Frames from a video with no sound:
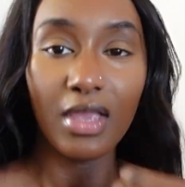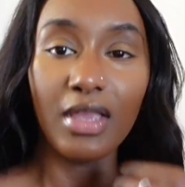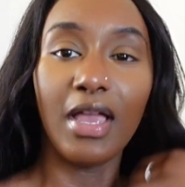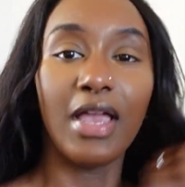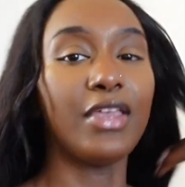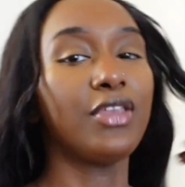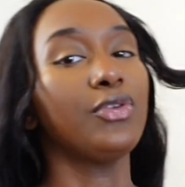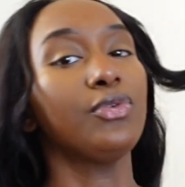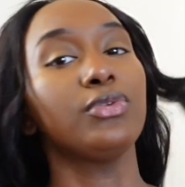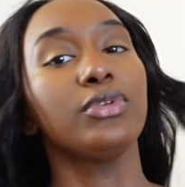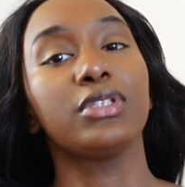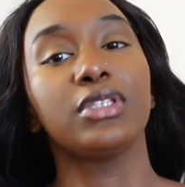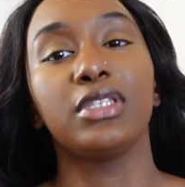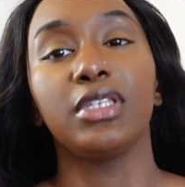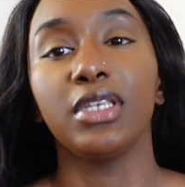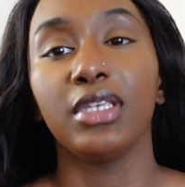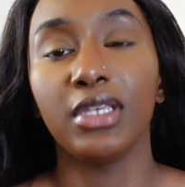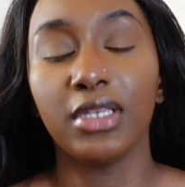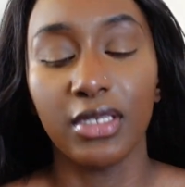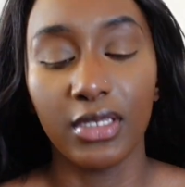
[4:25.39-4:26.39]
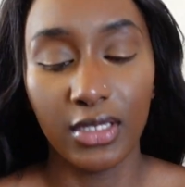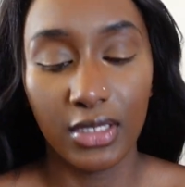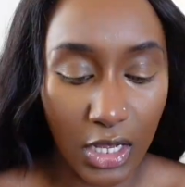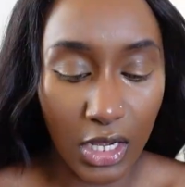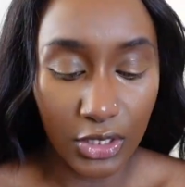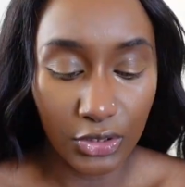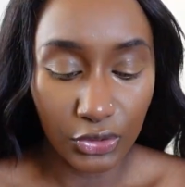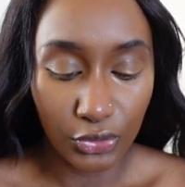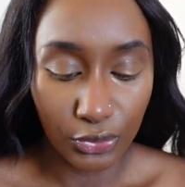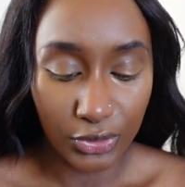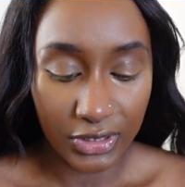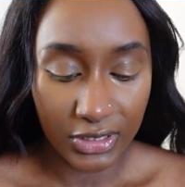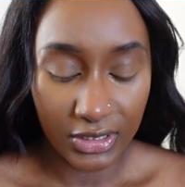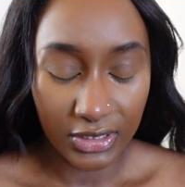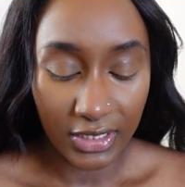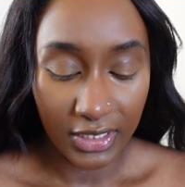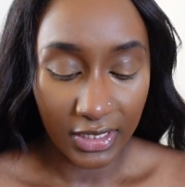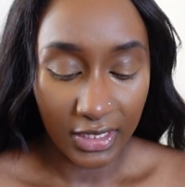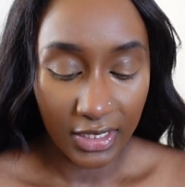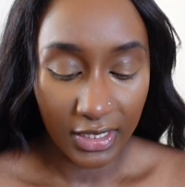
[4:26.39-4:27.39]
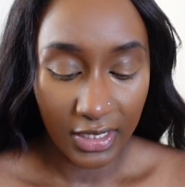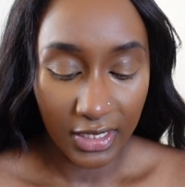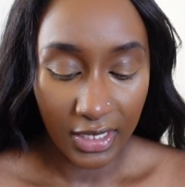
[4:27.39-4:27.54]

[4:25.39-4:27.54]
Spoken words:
I use the contour stick